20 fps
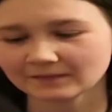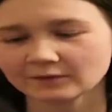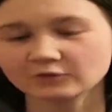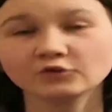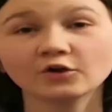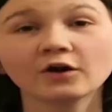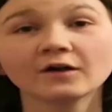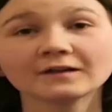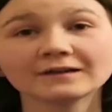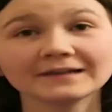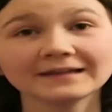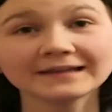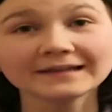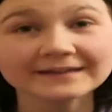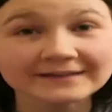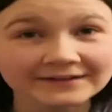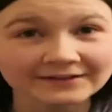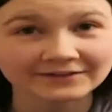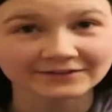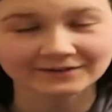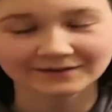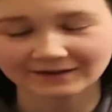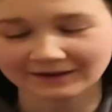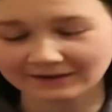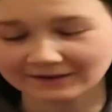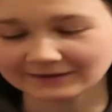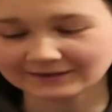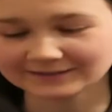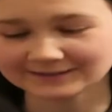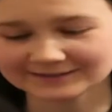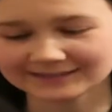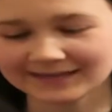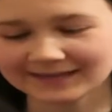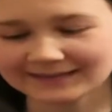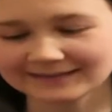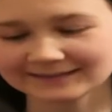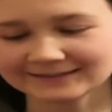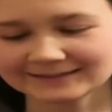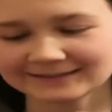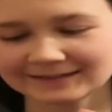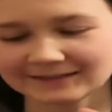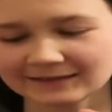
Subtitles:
Not lick, it says